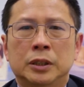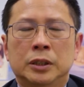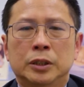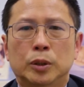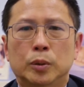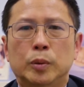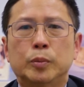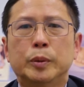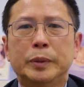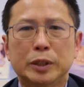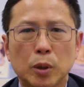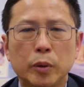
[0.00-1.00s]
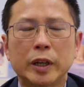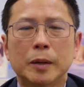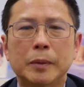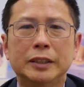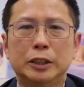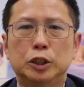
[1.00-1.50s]
So we'll be talking
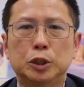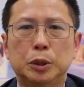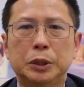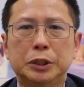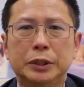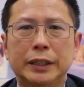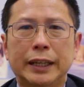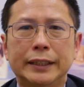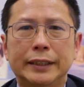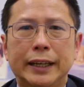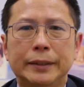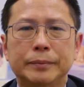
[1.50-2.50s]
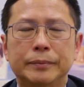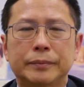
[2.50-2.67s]
about a situation like that.